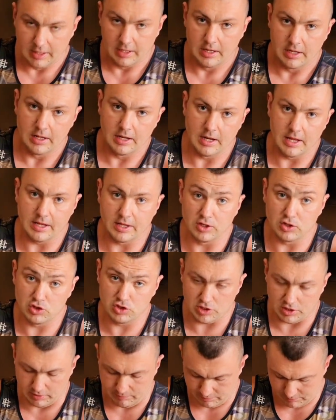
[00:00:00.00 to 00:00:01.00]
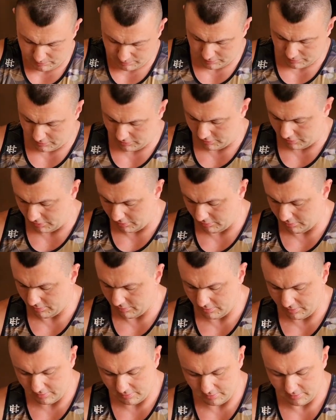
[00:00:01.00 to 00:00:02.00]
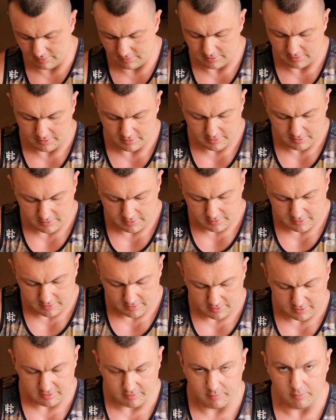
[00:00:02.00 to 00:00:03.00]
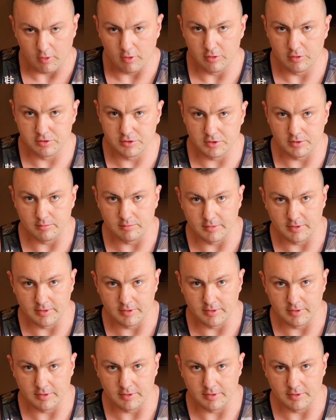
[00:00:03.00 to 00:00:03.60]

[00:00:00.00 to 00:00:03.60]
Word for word: like gym, you know, small gym.